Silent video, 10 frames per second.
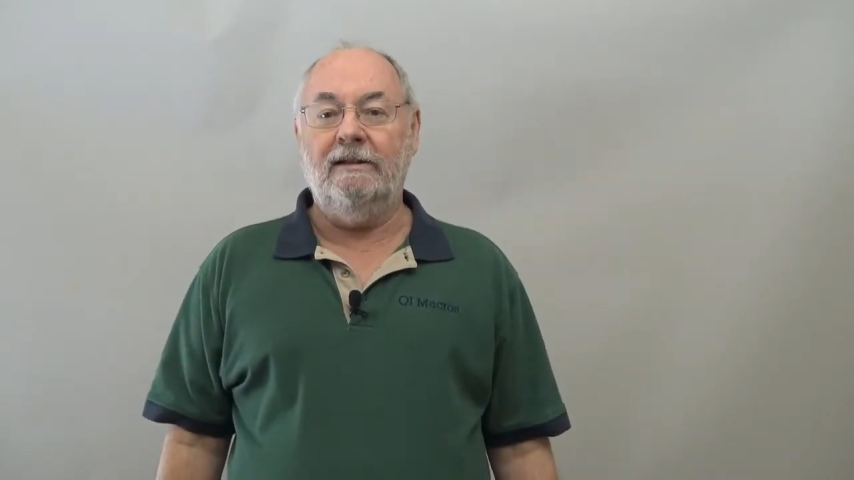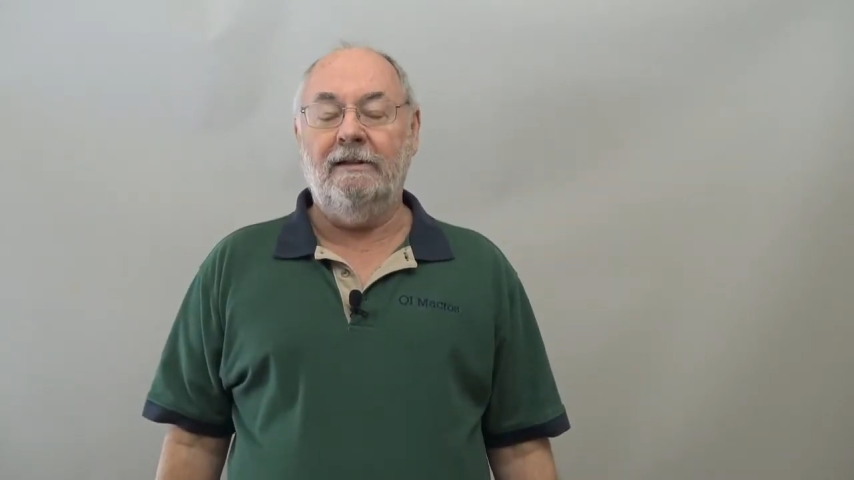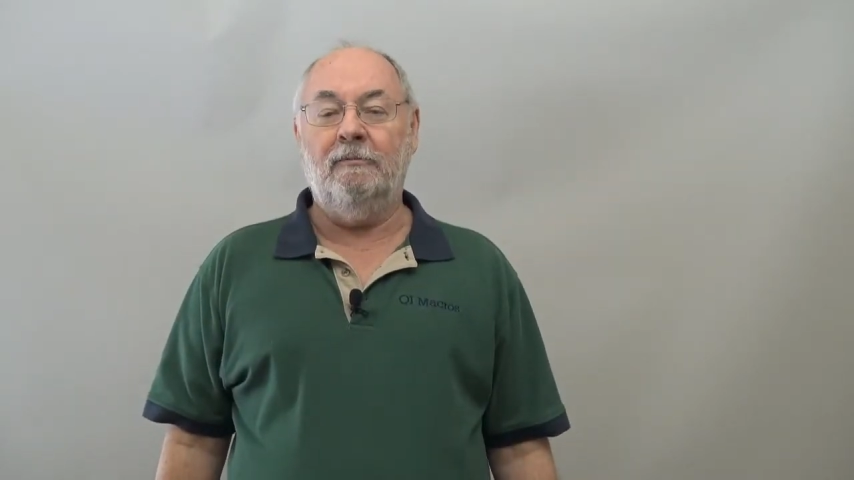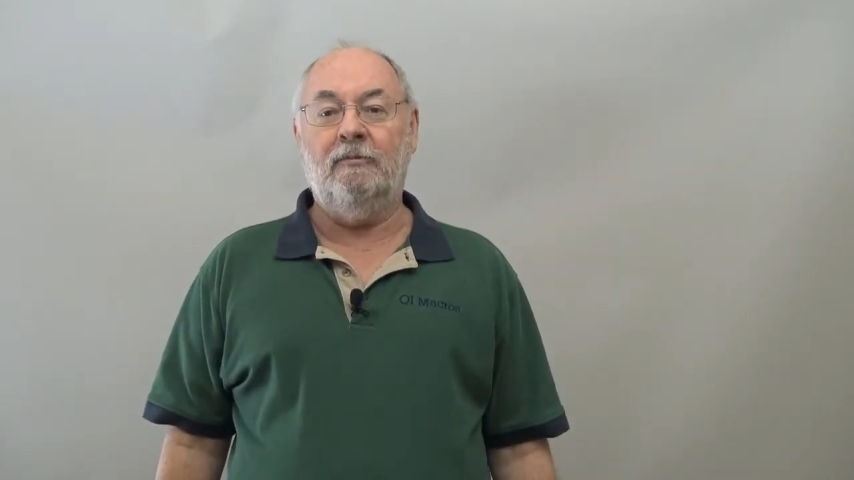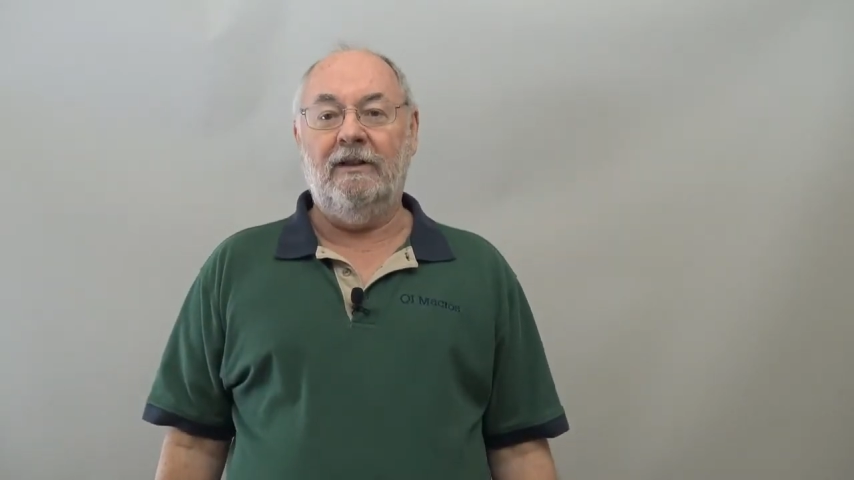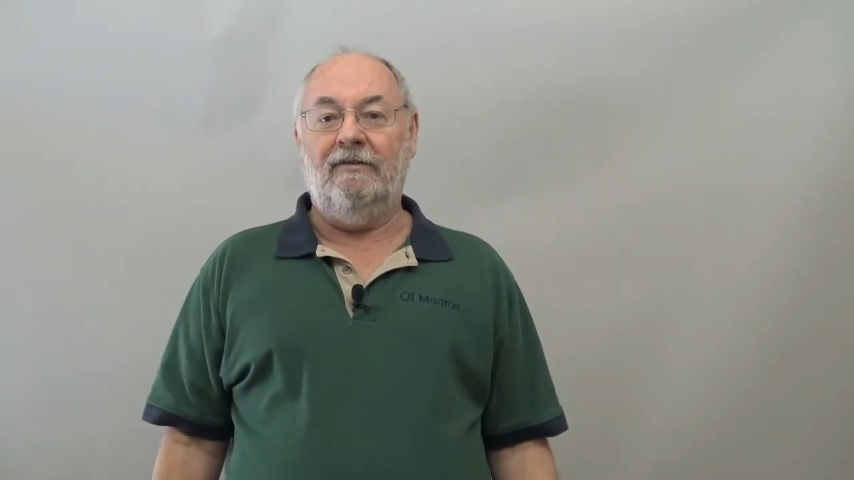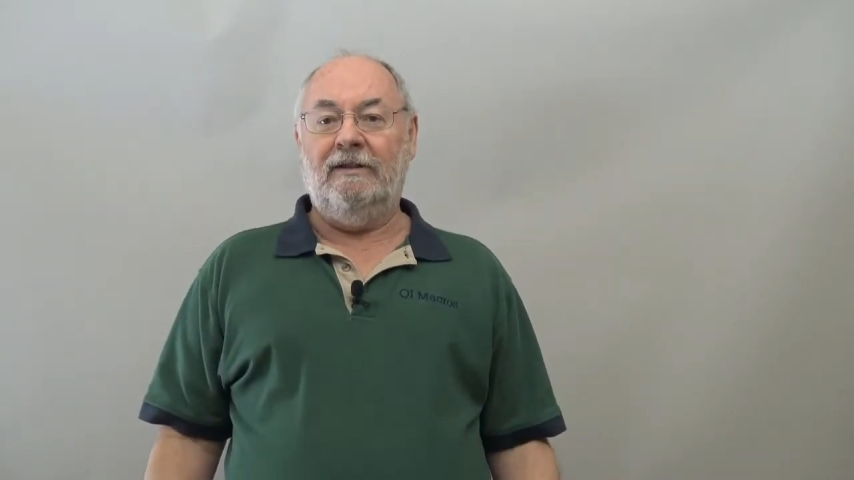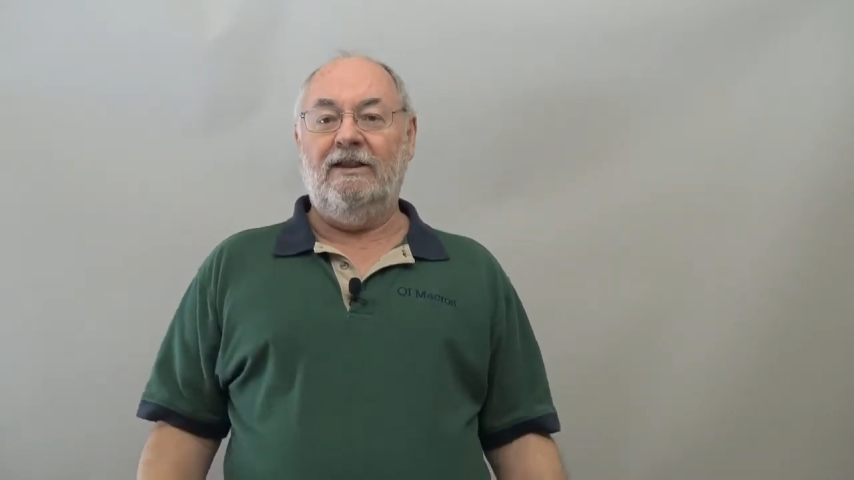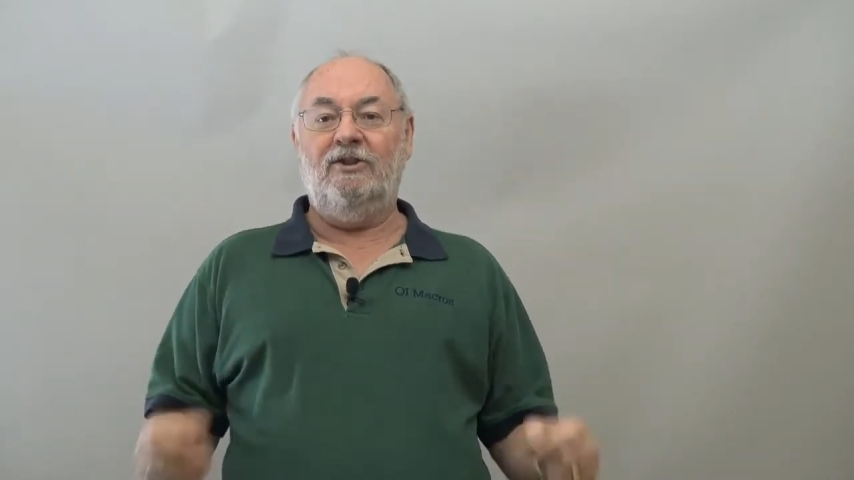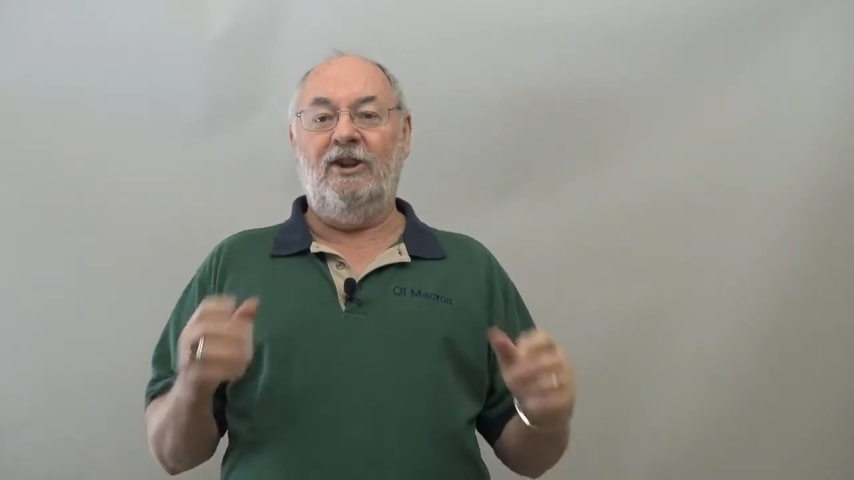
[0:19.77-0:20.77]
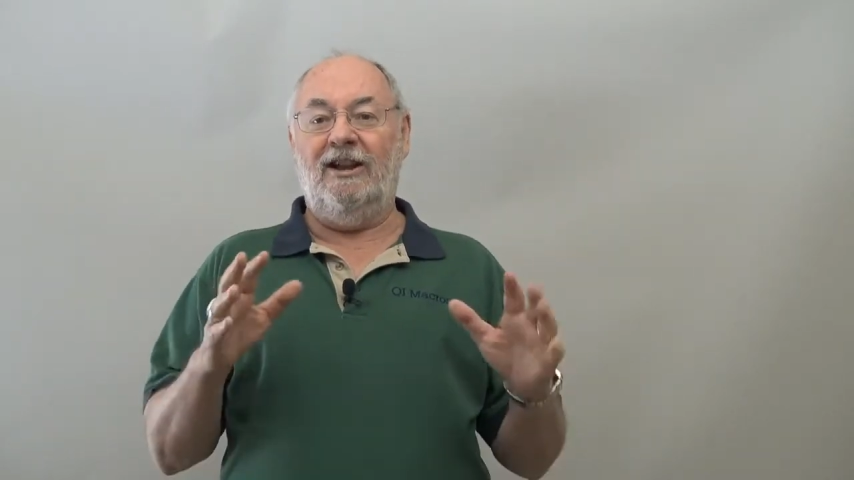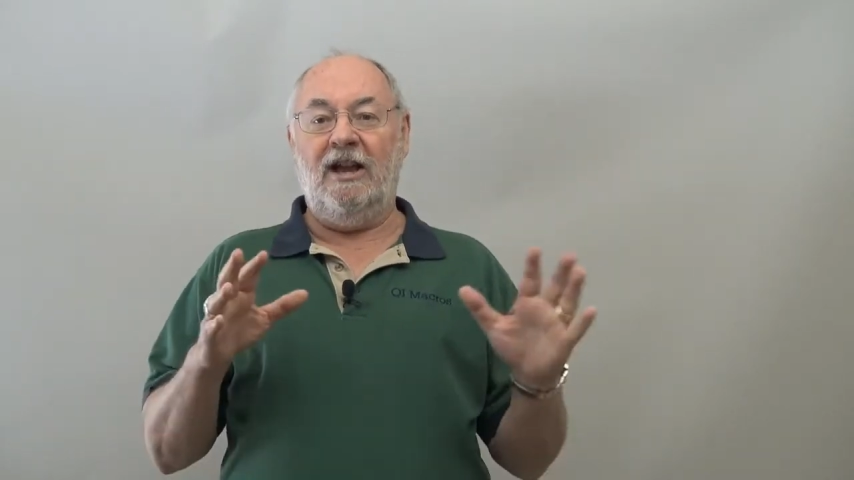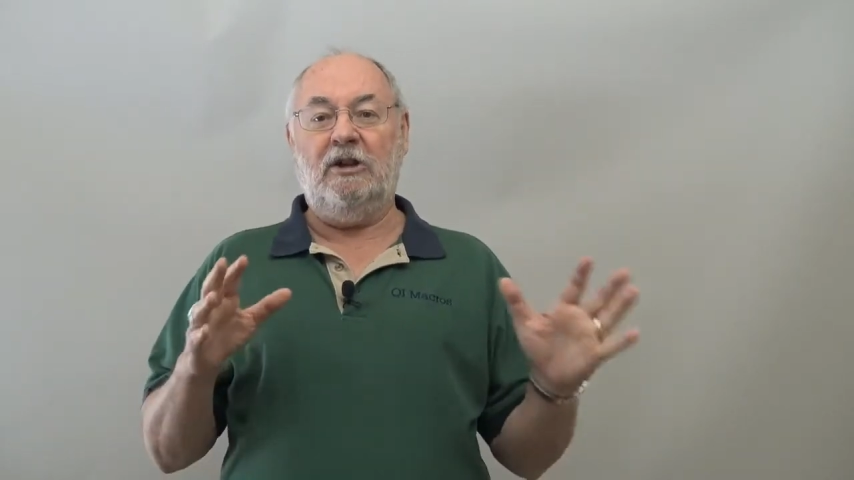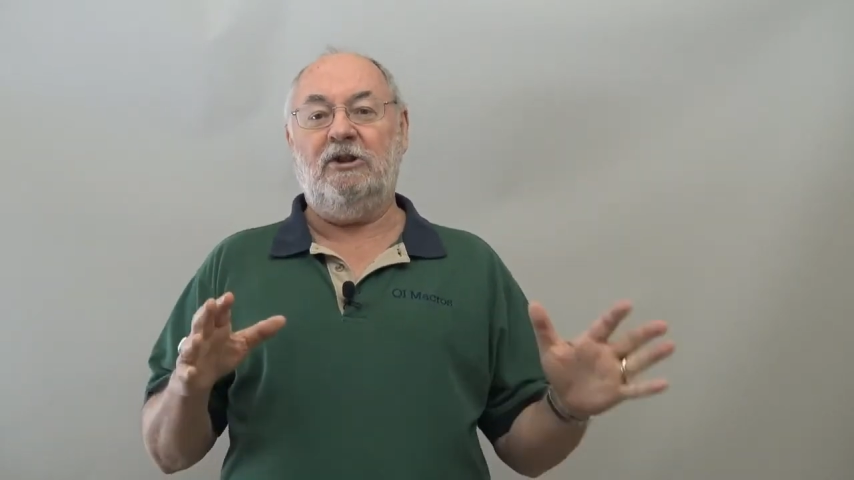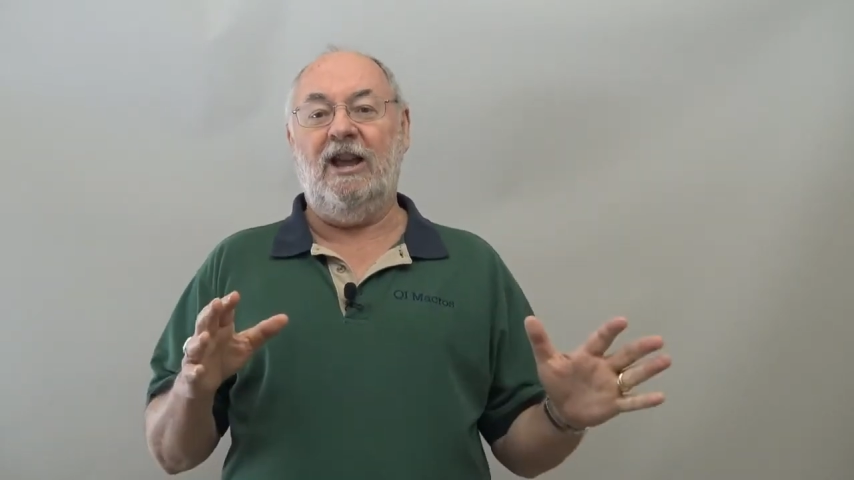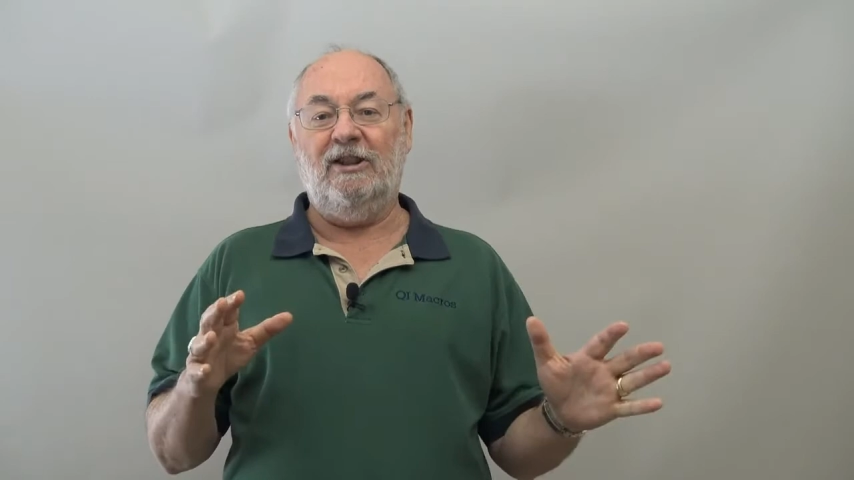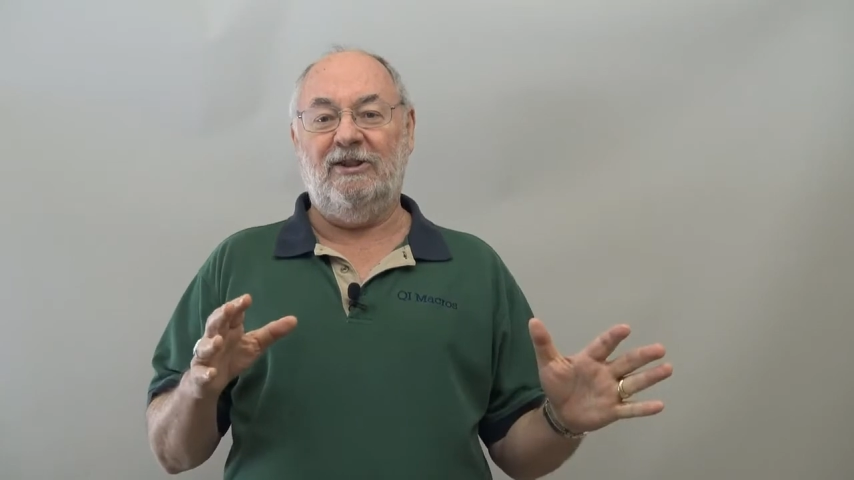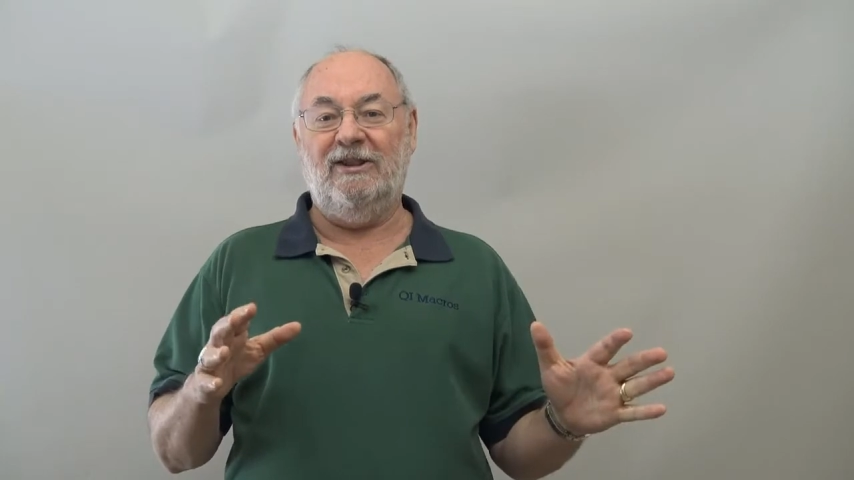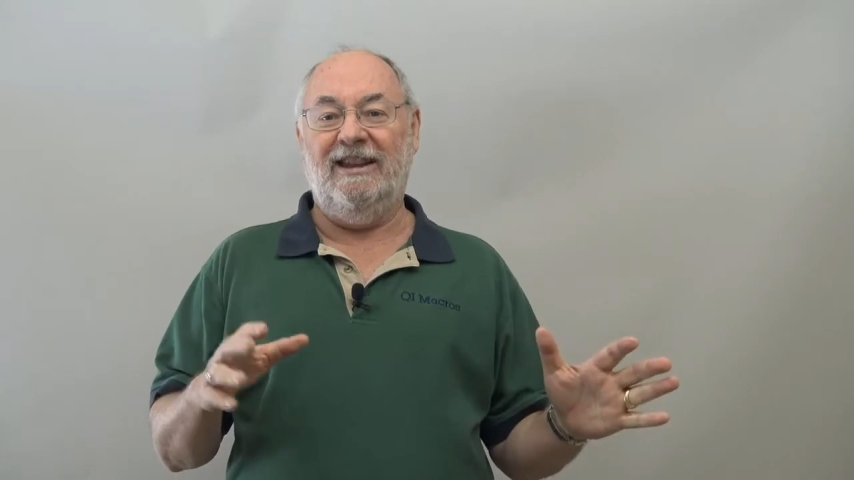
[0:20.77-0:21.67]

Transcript: And these young hotshots